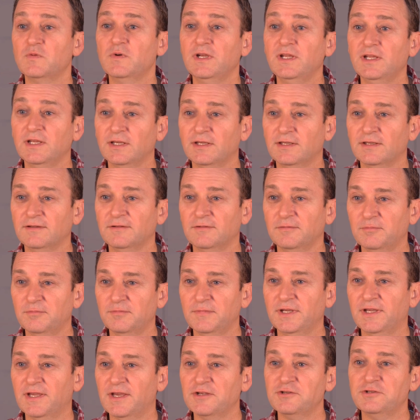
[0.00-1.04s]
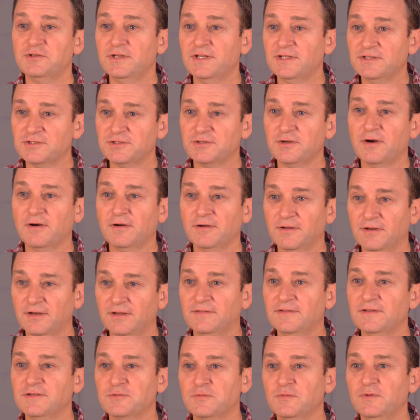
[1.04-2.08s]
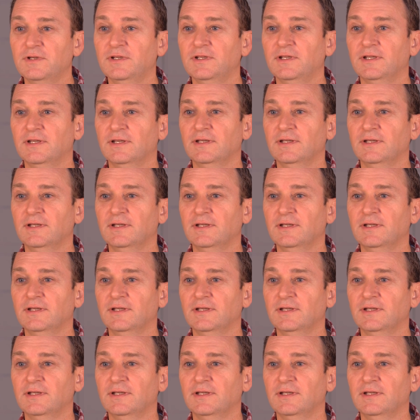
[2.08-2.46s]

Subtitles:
week because you didn't start on it this week.